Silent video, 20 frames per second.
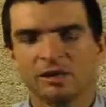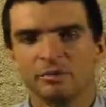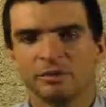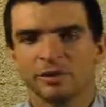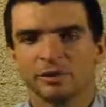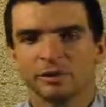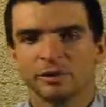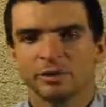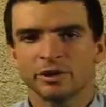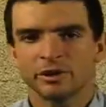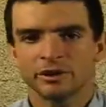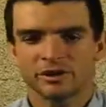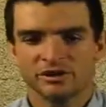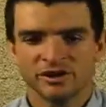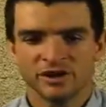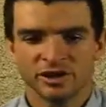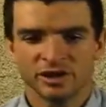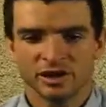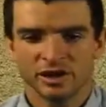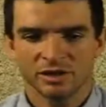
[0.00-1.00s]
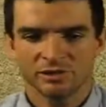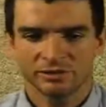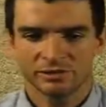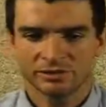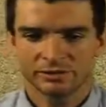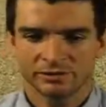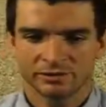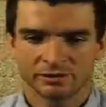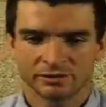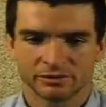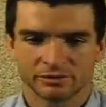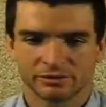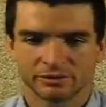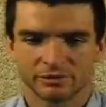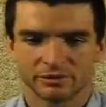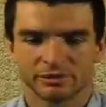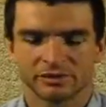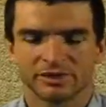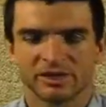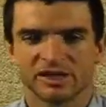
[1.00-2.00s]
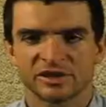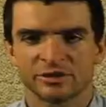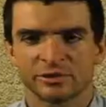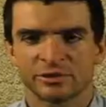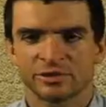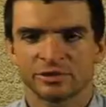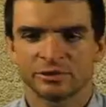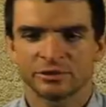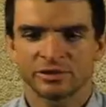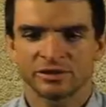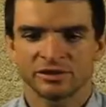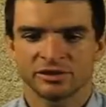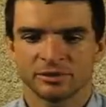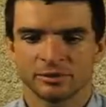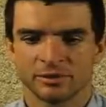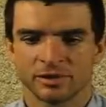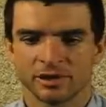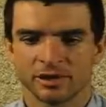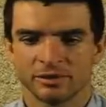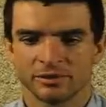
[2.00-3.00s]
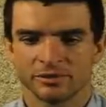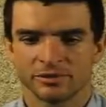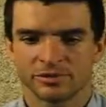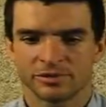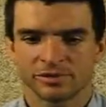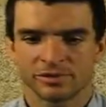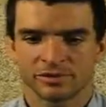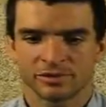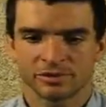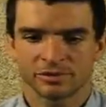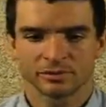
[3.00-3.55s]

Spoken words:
But where is enough? That's where the wisdom comes.